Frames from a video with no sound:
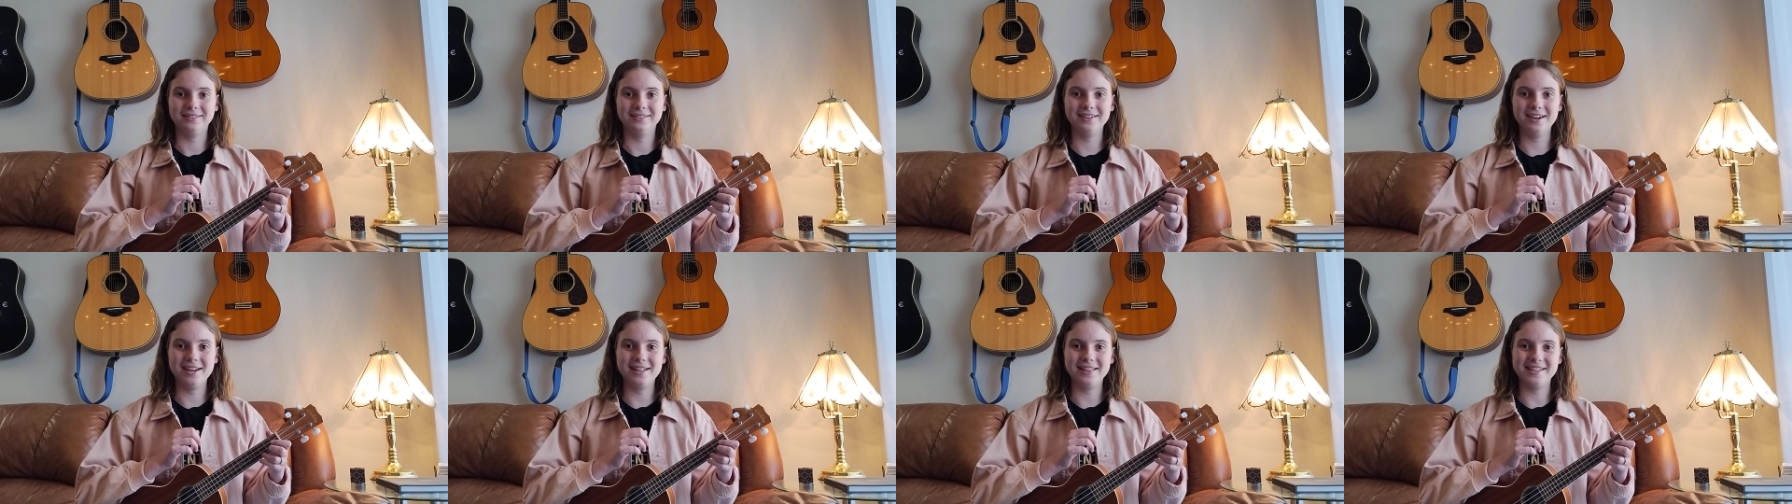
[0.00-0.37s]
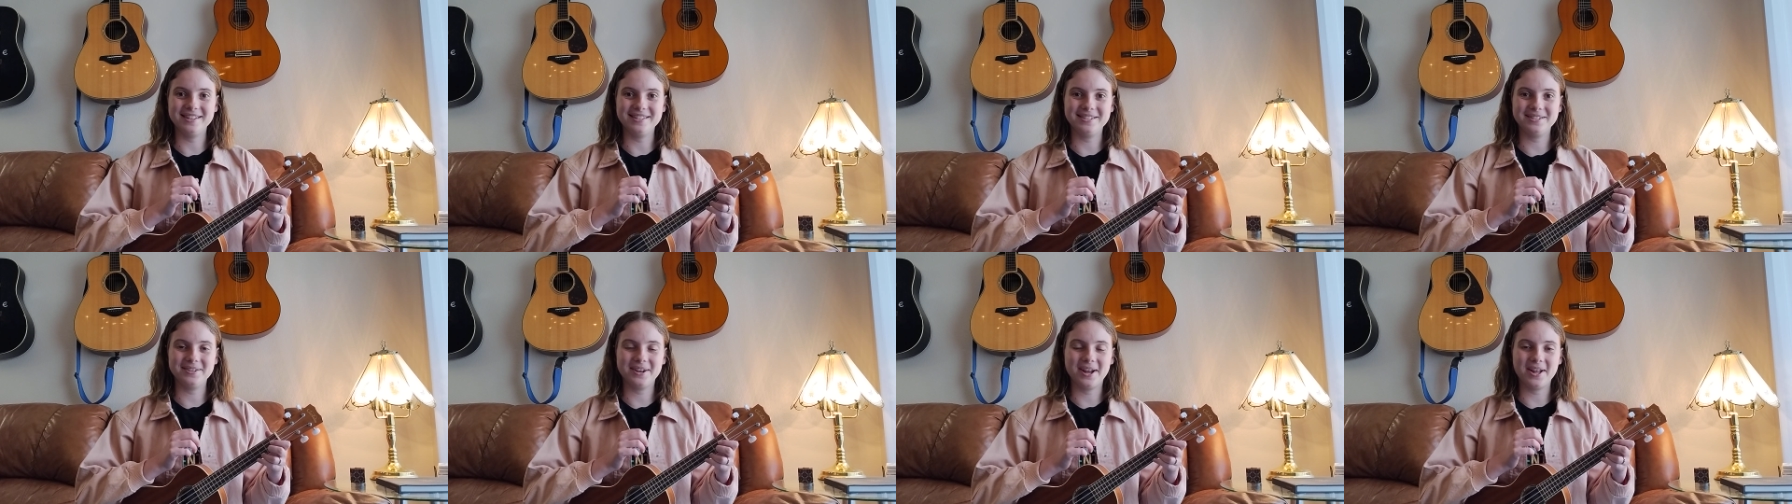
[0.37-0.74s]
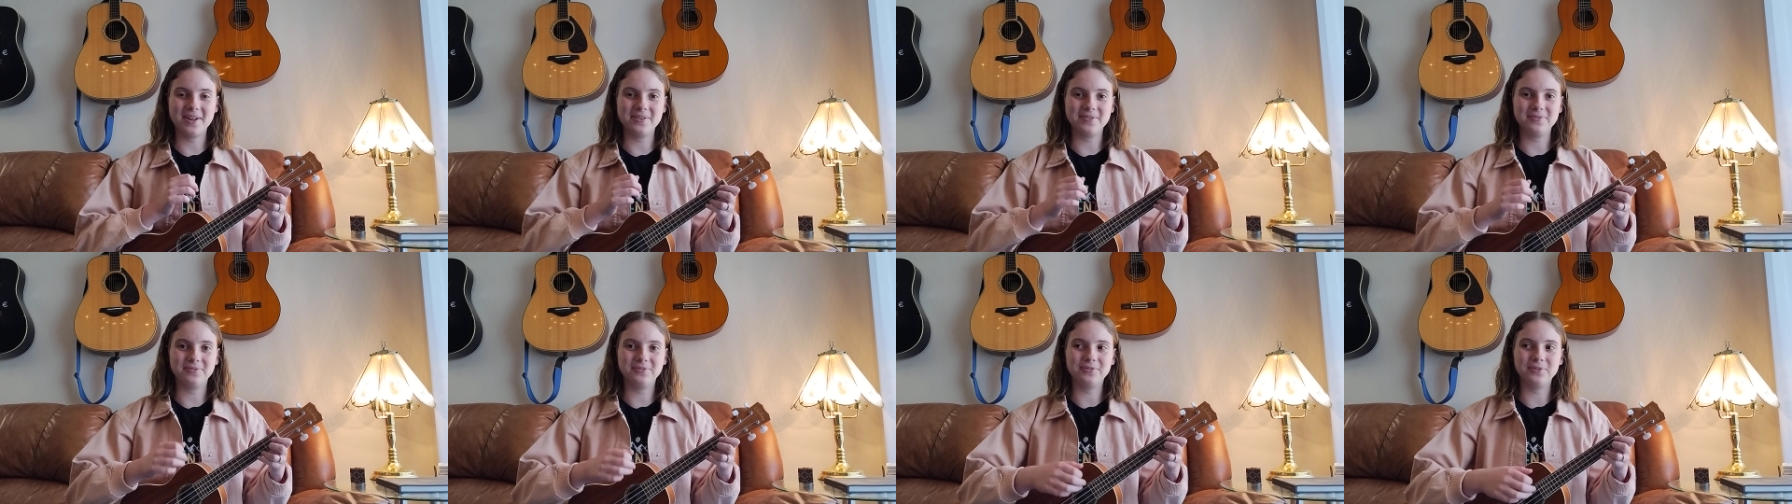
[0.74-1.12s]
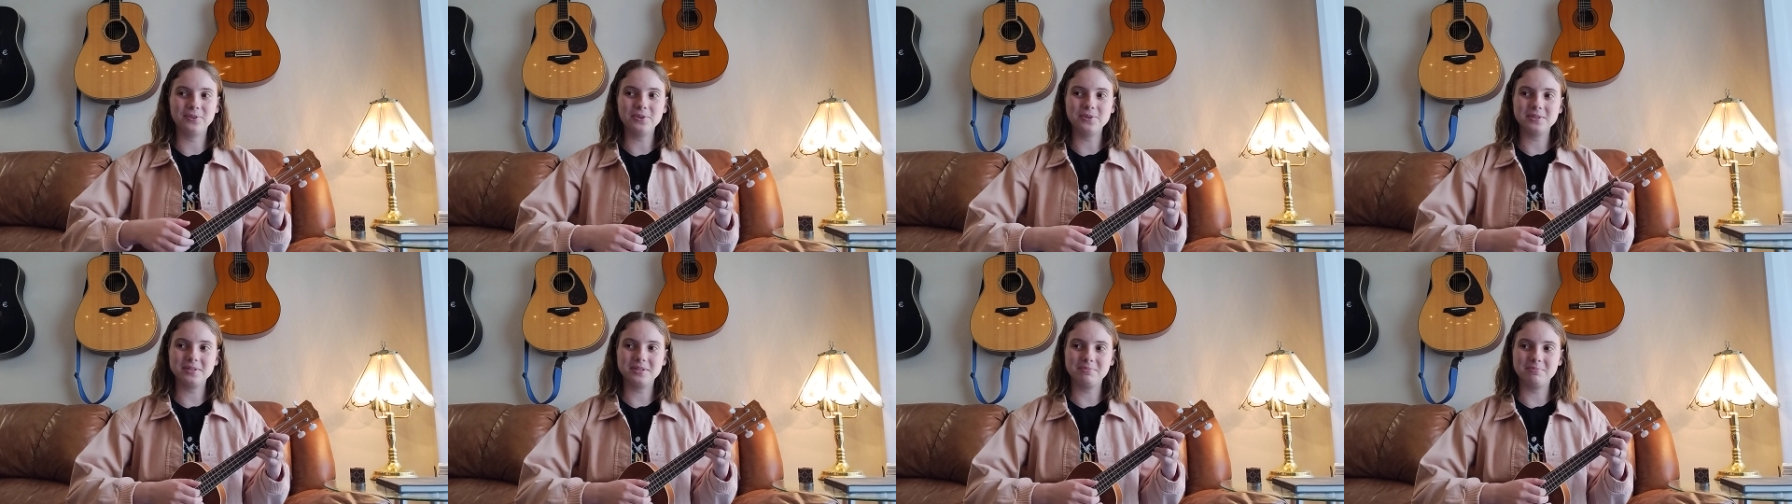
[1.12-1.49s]
Great, let's try it
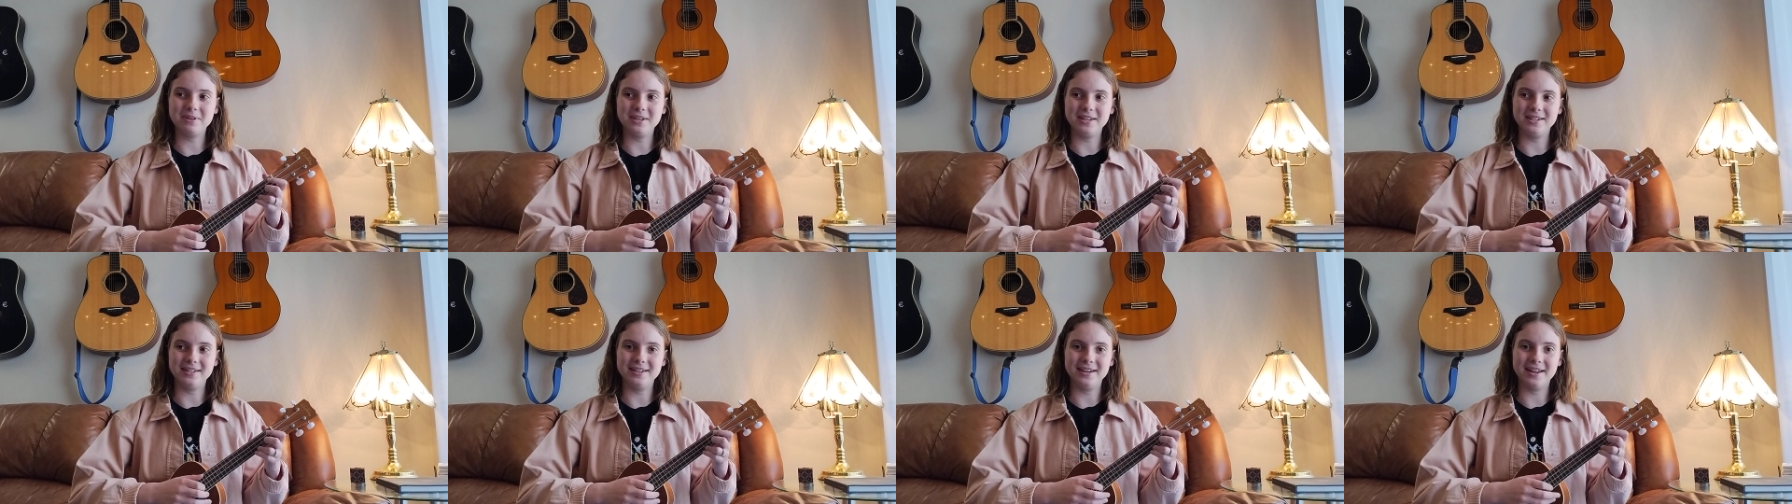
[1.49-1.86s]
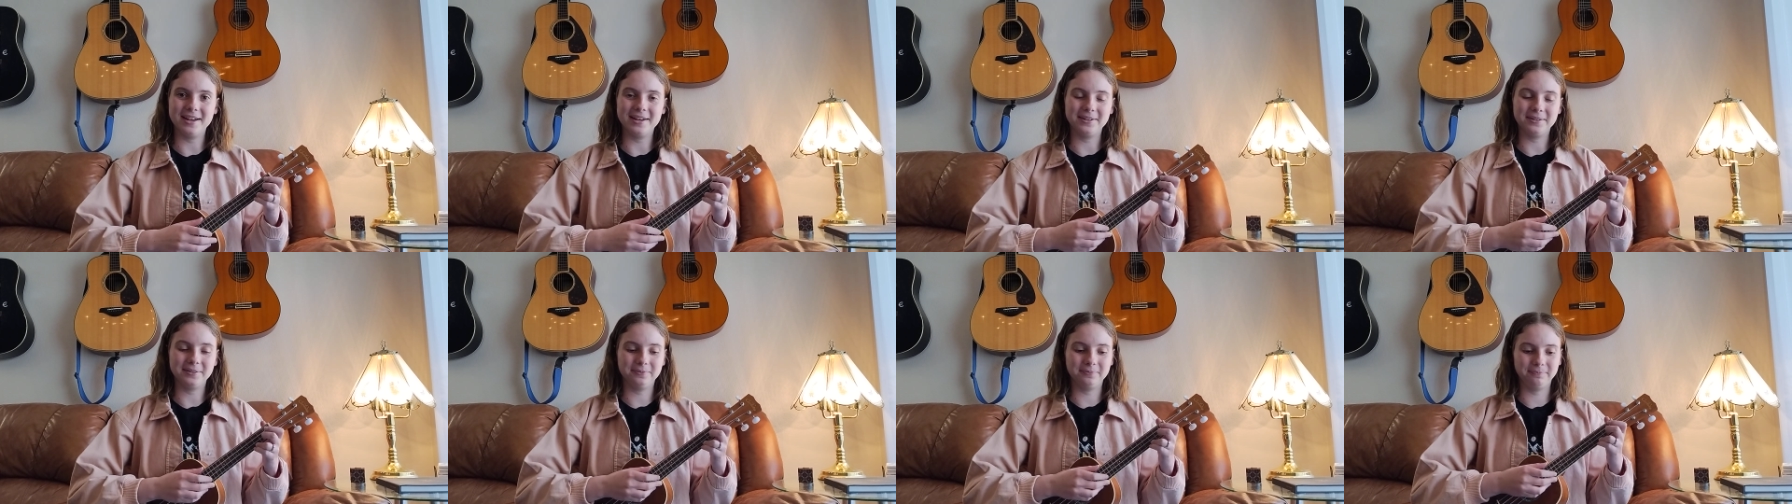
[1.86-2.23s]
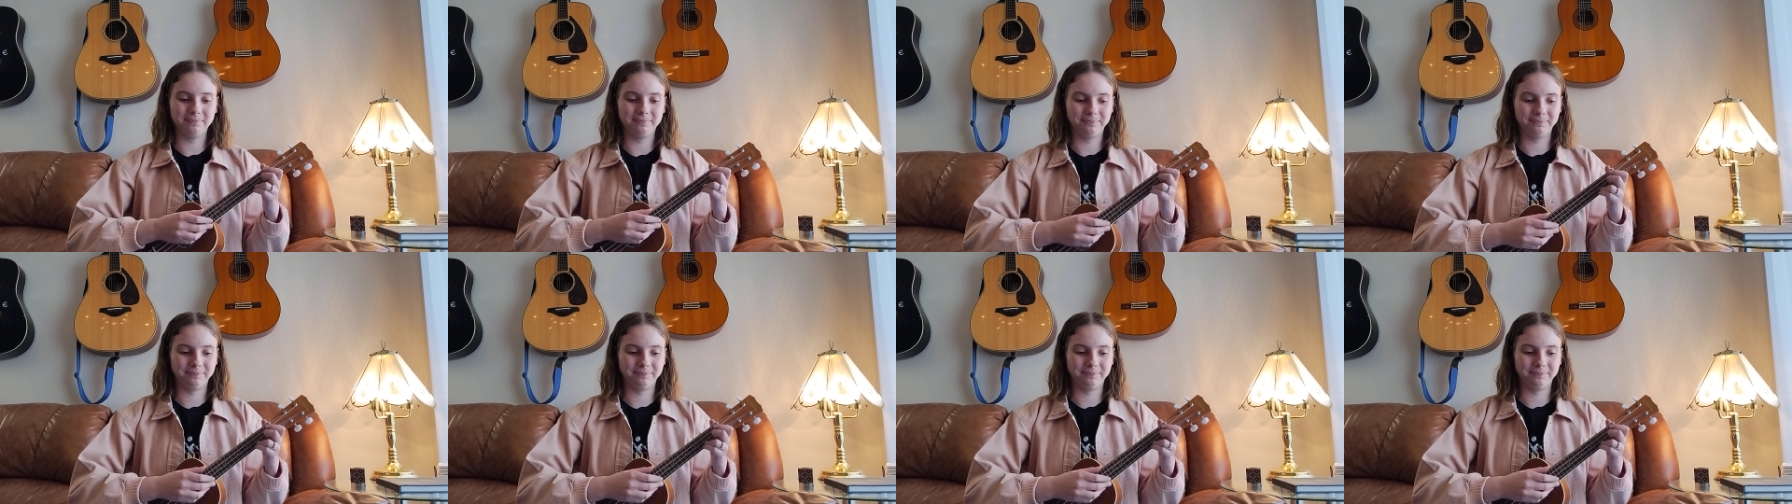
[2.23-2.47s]
full speed now.